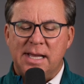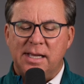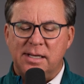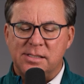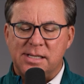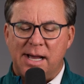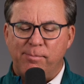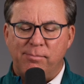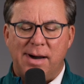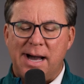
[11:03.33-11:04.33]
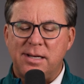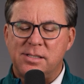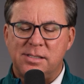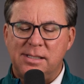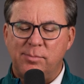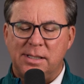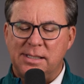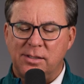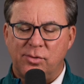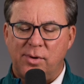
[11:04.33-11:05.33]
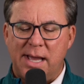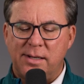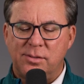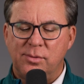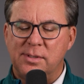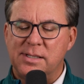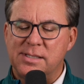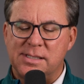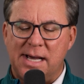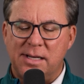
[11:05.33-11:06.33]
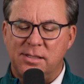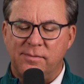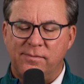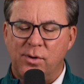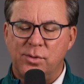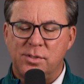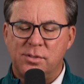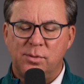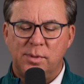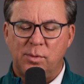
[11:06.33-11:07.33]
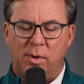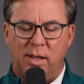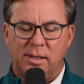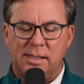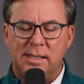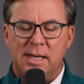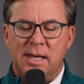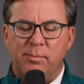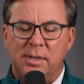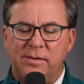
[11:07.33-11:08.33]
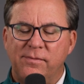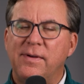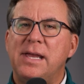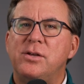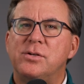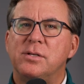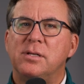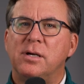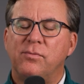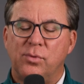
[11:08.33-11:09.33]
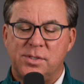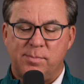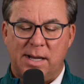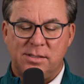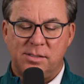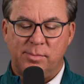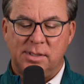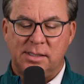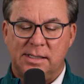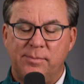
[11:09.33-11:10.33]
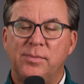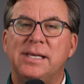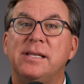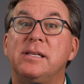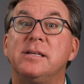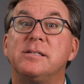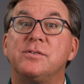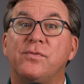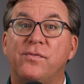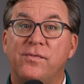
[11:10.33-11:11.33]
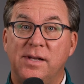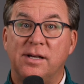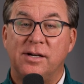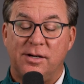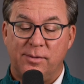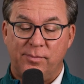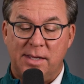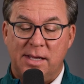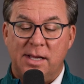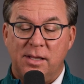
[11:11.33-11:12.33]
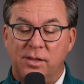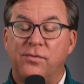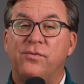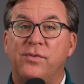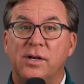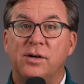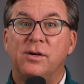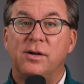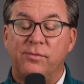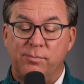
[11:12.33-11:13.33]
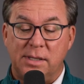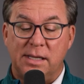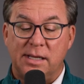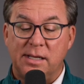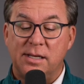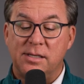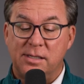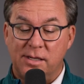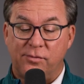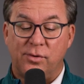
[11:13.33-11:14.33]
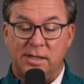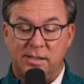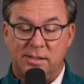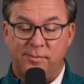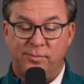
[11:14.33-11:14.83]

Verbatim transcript: It is not modesty, but ingratitude. It is not devotion to equality, but evasion of responsibility. It is fear, the fear of being different.